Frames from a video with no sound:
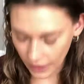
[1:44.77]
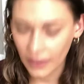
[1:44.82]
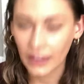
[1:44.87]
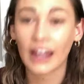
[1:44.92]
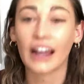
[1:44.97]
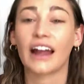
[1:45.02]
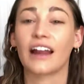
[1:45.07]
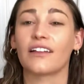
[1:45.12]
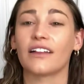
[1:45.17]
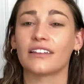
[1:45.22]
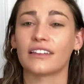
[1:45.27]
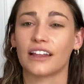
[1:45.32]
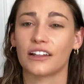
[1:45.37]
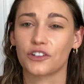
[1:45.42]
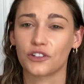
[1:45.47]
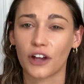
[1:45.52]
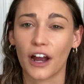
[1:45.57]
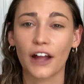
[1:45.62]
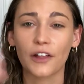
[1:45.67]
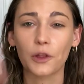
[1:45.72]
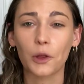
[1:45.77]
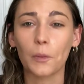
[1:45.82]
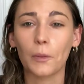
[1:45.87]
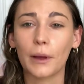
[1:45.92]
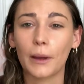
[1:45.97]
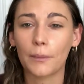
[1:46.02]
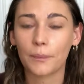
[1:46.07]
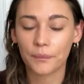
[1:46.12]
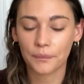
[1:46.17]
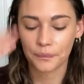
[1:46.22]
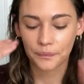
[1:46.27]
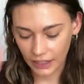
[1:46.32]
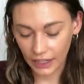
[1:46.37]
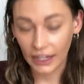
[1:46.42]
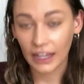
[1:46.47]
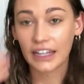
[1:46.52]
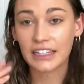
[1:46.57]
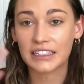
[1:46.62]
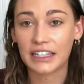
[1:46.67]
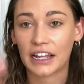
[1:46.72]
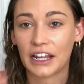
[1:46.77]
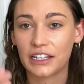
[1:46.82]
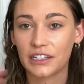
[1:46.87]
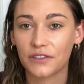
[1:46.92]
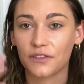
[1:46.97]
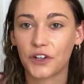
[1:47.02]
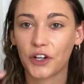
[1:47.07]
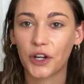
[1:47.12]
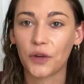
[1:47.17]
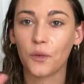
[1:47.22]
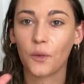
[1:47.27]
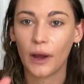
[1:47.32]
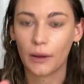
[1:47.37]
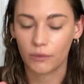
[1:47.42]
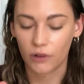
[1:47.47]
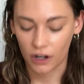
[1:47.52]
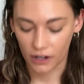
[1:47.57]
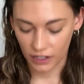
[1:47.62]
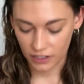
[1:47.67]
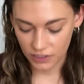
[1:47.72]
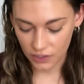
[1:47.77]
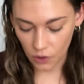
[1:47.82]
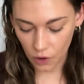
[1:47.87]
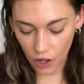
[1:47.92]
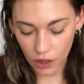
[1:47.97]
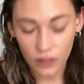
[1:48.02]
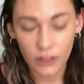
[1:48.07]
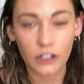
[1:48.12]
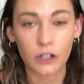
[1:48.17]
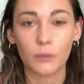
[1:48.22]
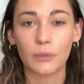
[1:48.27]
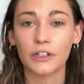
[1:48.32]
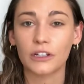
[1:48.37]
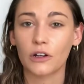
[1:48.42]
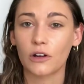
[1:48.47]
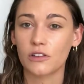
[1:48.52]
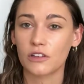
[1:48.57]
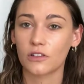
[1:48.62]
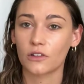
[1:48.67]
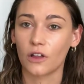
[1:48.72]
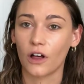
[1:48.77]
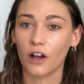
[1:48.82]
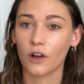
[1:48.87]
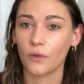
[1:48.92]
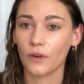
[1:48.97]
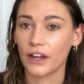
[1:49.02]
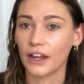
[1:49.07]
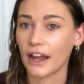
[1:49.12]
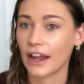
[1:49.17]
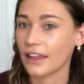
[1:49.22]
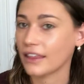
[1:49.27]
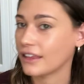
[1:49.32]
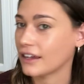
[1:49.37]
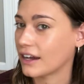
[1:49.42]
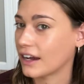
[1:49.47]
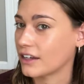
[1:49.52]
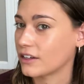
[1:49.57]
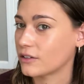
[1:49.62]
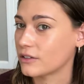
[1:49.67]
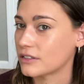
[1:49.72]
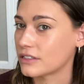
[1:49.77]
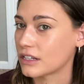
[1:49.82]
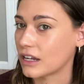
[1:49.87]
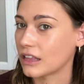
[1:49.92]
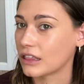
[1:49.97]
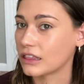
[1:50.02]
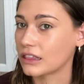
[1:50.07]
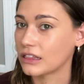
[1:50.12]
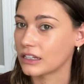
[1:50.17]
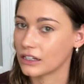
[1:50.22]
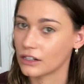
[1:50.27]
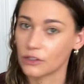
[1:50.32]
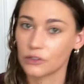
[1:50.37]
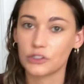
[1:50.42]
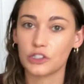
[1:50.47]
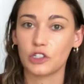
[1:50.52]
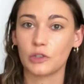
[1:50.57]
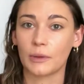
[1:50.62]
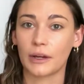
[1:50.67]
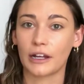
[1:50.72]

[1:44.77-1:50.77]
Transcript: I think I gotta let that dry a little bit. Like I said, it's a very wet product, so a little bit goes a long way. I think I used a little too